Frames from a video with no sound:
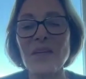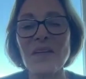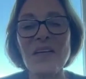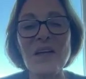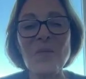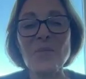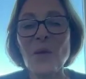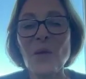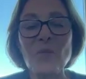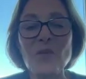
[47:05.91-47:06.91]

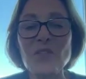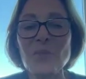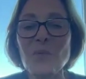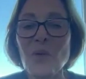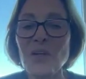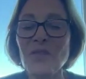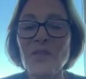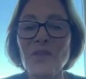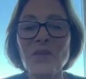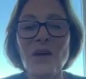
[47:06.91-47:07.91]
and were supportive
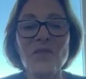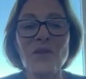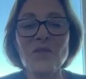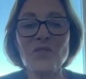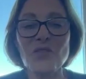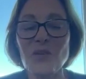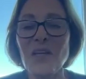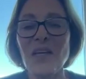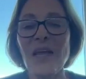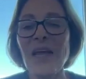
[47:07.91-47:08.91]
of their journey.